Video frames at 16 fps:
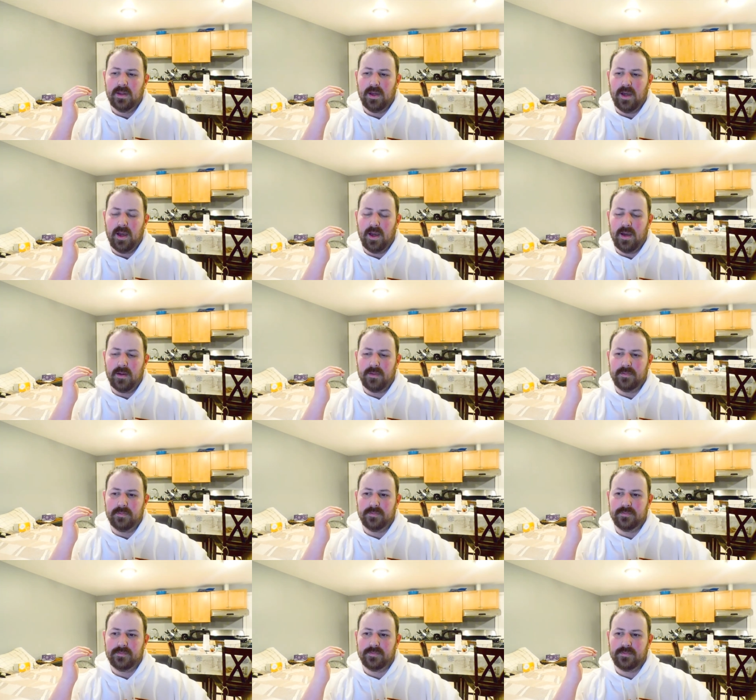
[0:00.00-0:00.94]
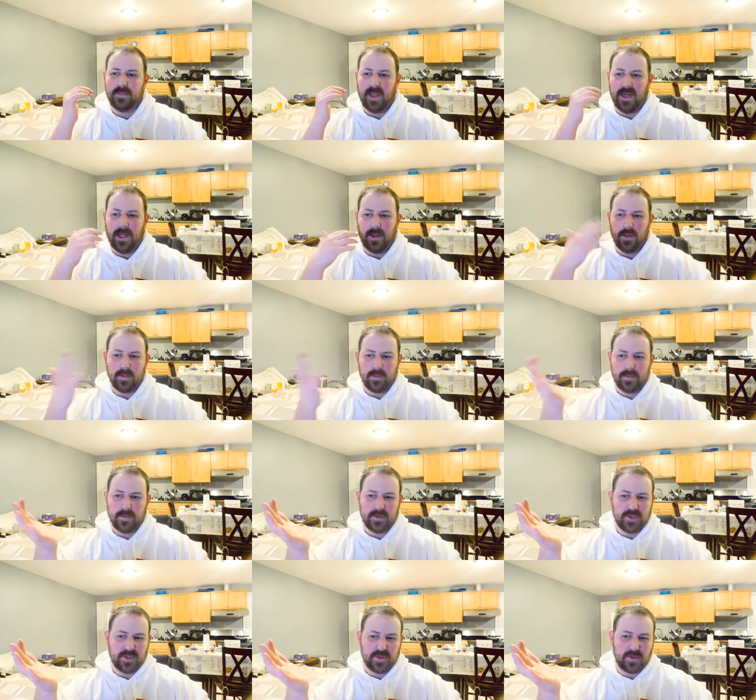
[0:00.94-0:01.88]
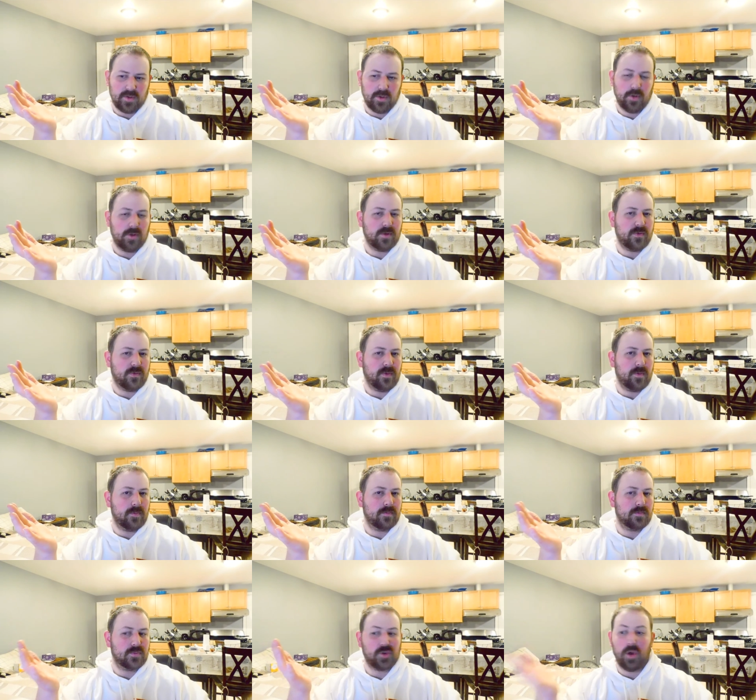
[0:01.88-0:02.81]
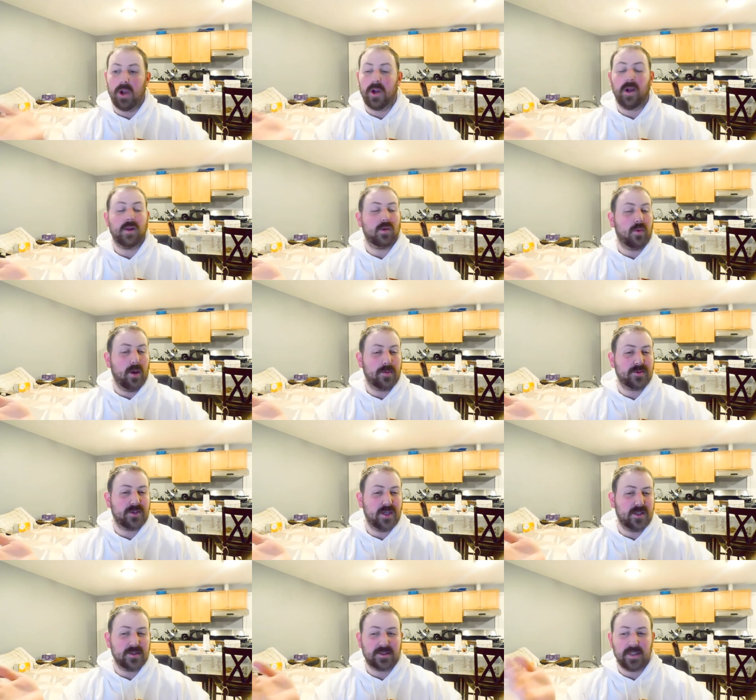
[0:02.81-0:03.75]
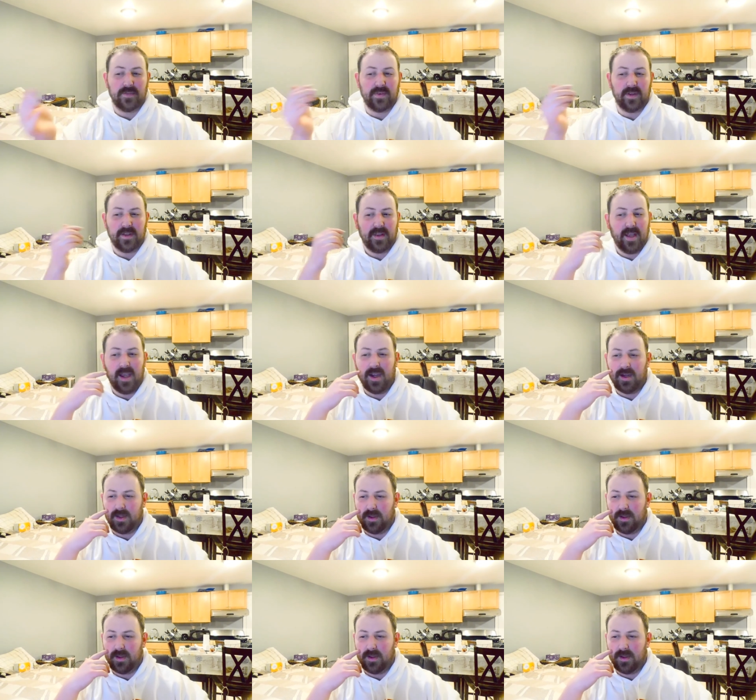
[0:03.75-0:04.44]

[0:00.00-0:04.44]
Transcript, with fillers: I just learned from drawing on the website and stuff like that,